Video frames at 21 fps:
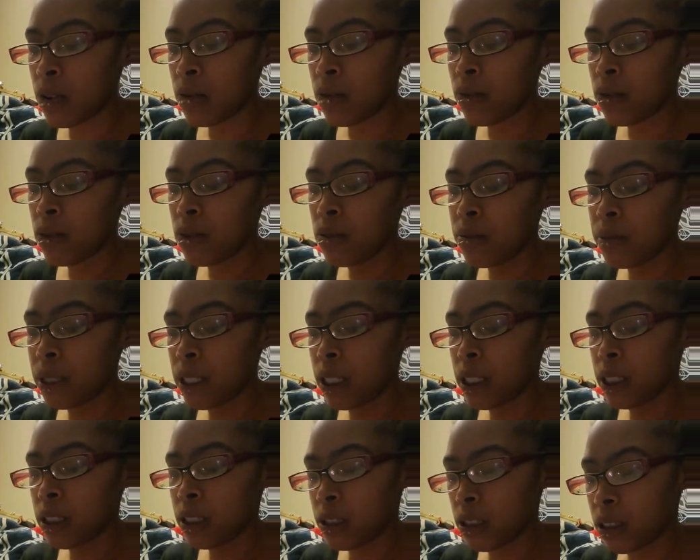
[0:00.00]
What will be
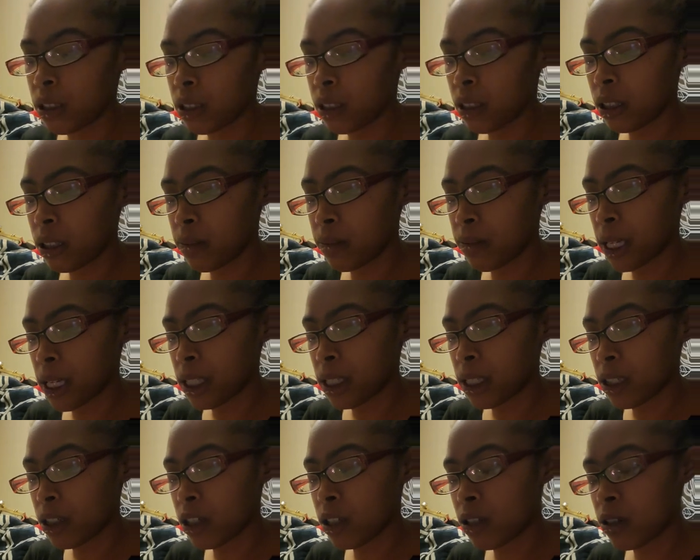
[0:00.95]
a
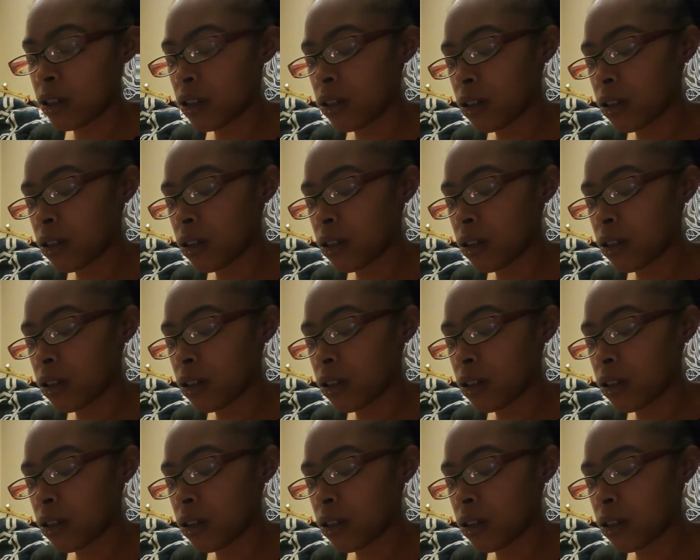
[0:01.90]
message,